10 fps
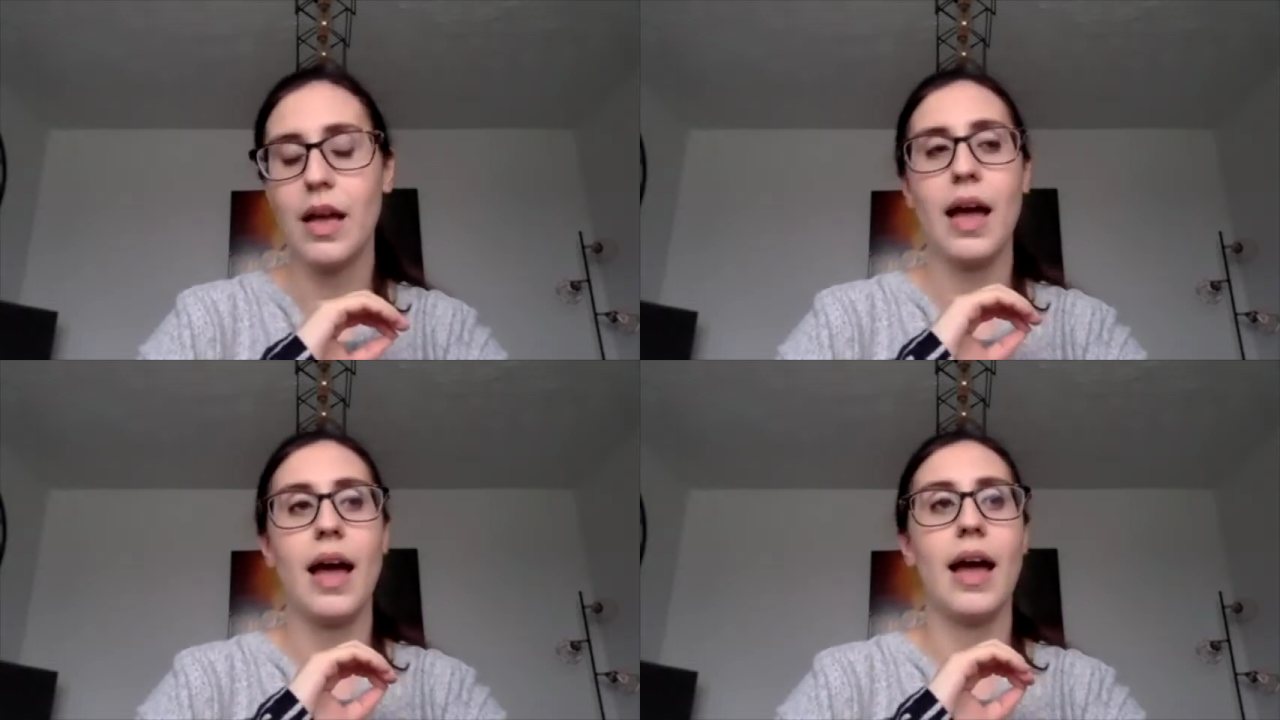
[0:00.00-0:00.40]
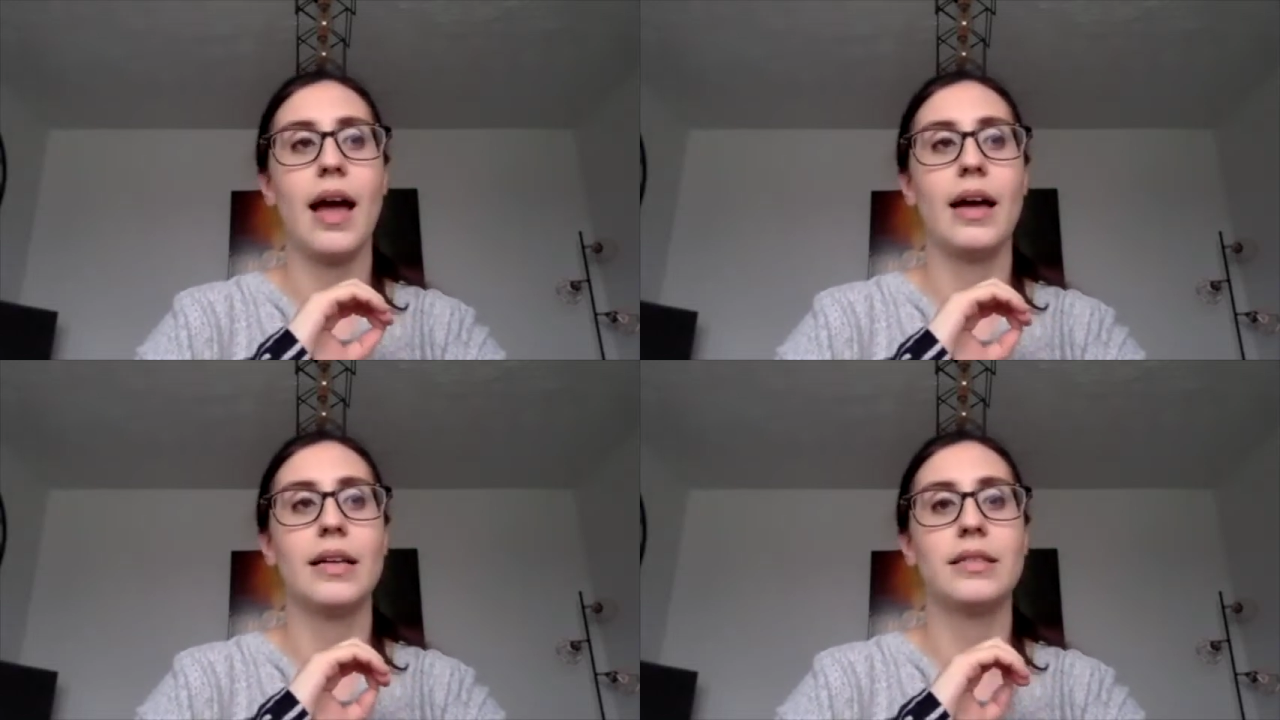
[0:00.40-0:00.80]

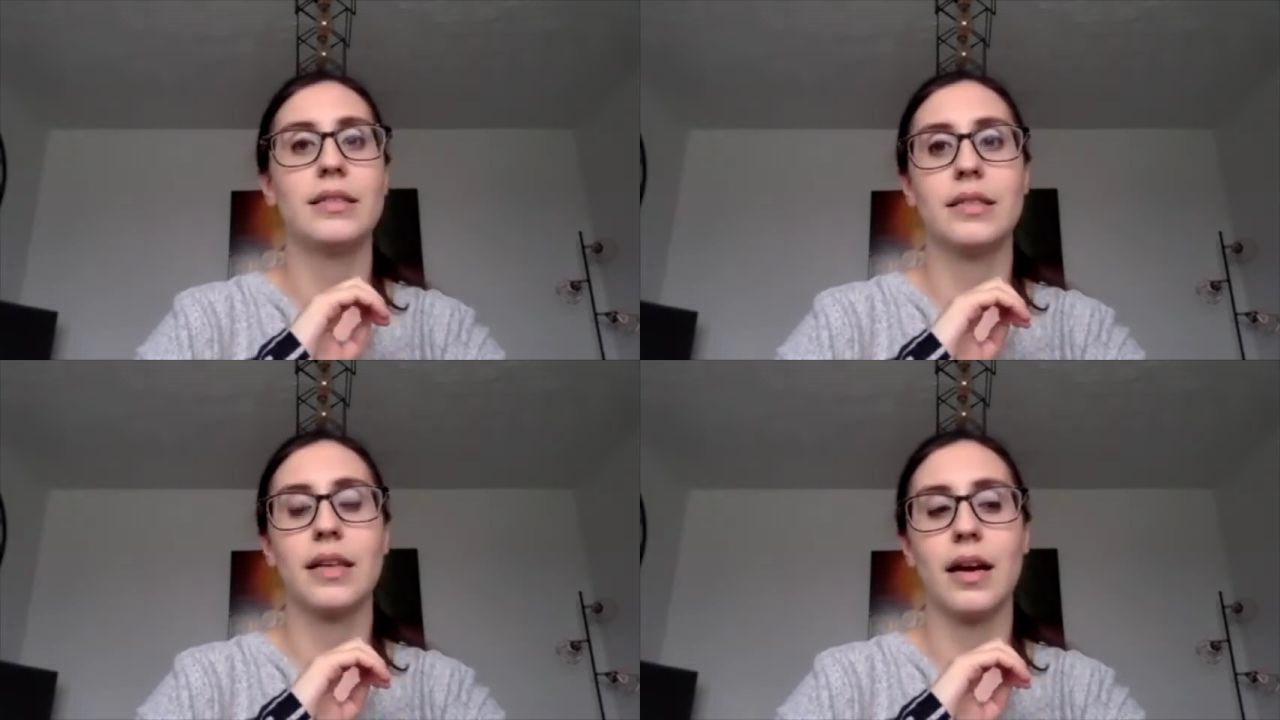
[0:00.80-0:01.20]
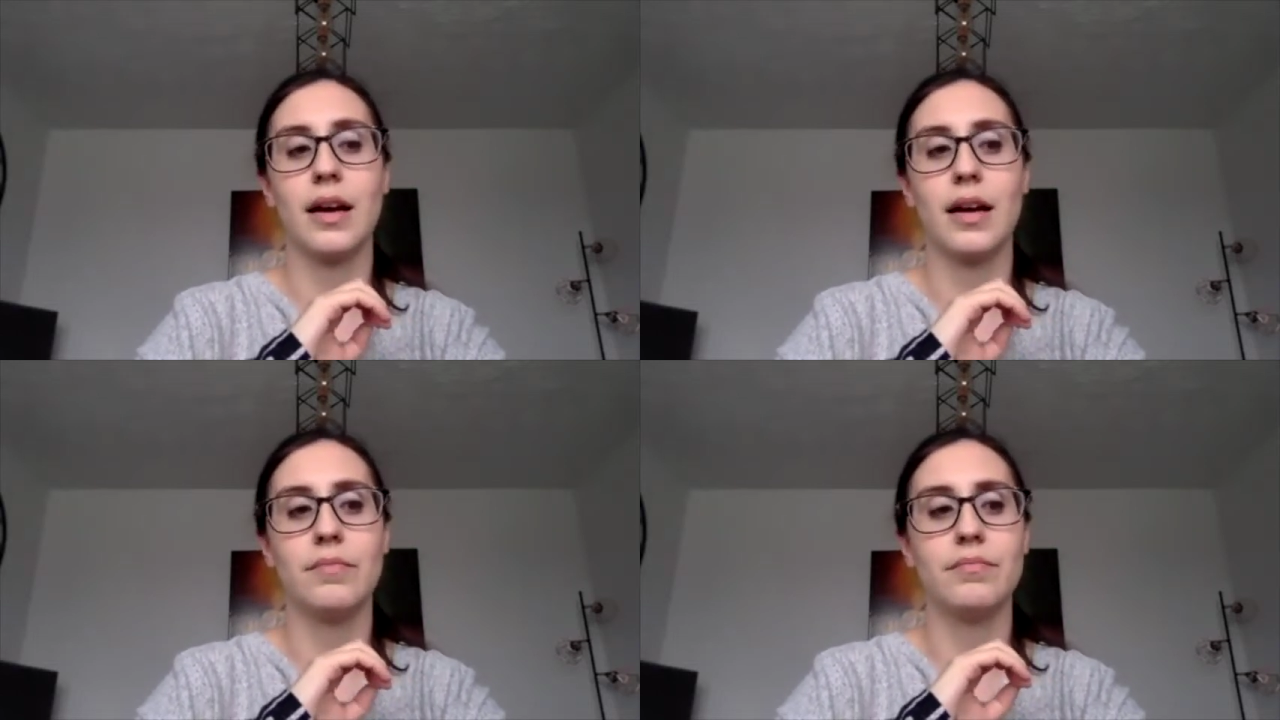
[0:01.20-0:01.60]
And
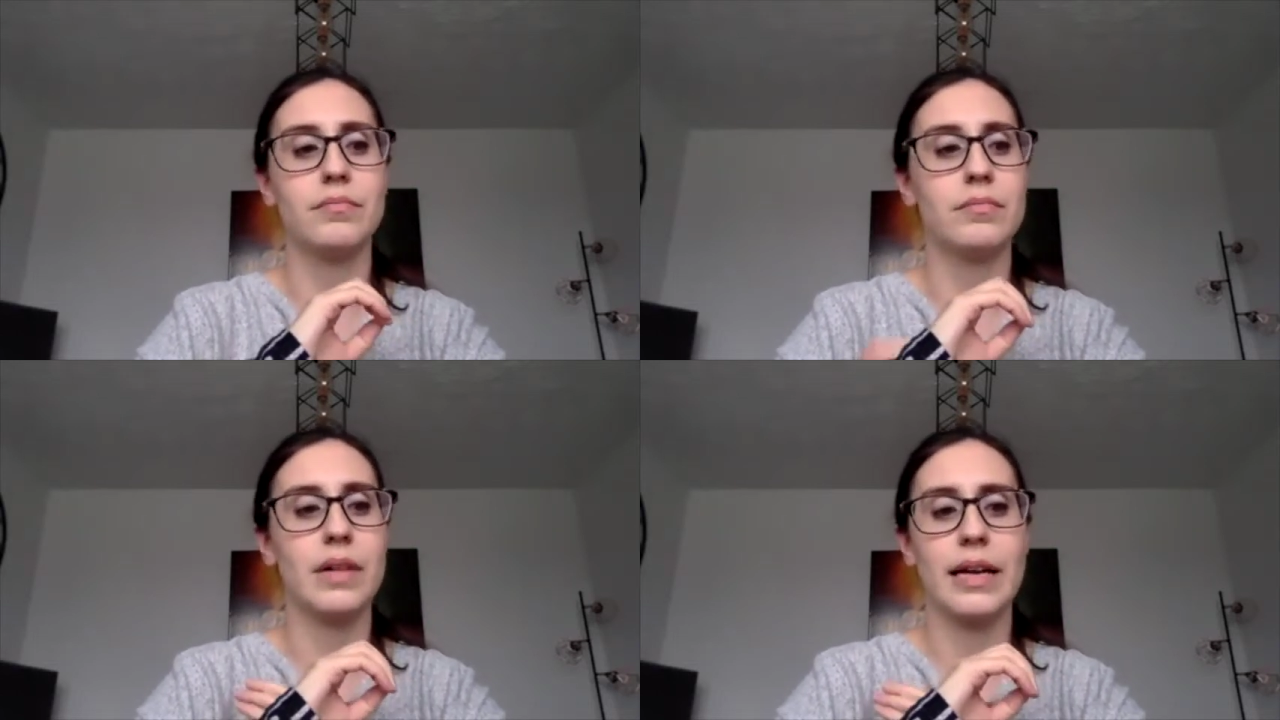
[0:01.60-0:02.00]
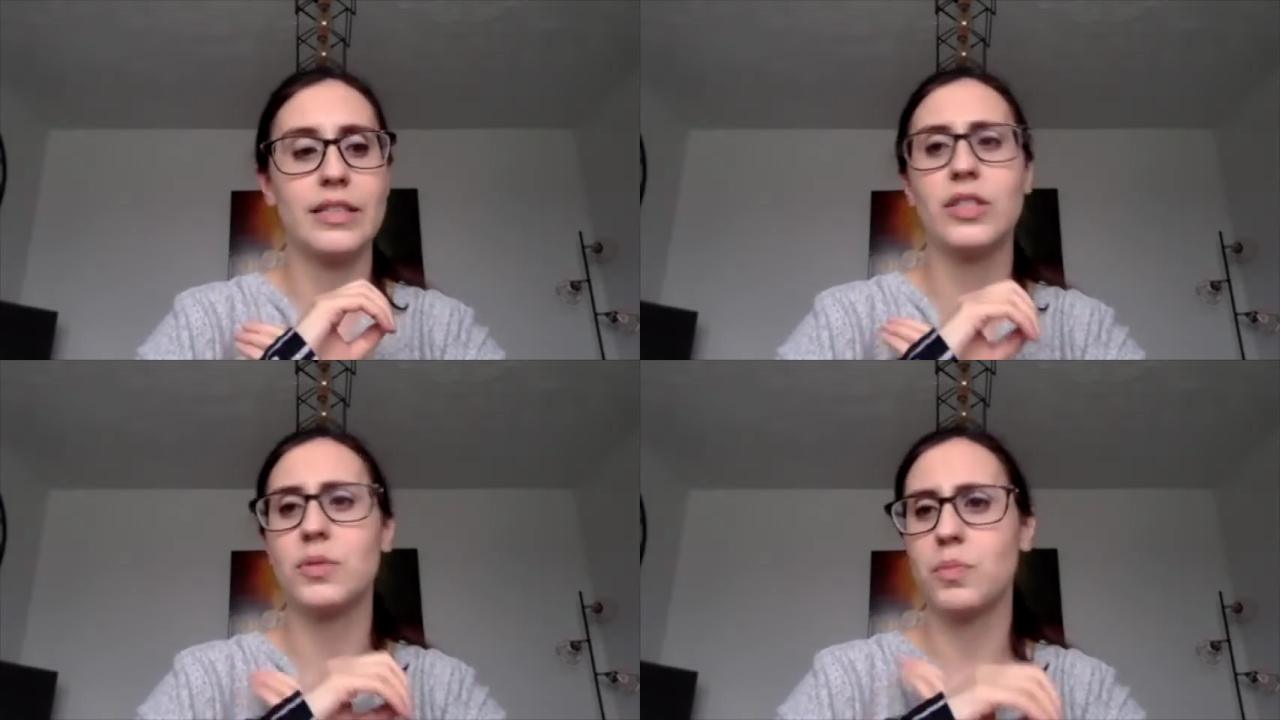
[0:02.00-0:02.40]
it
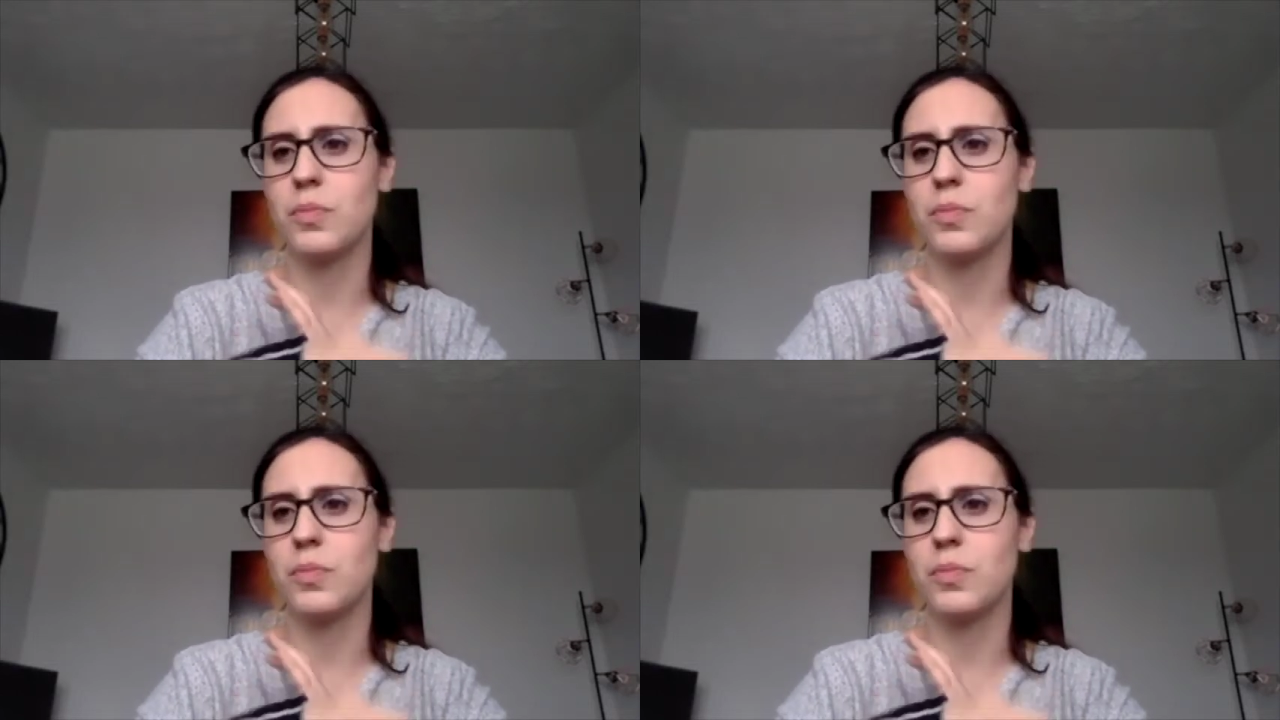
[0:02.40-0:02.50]
just,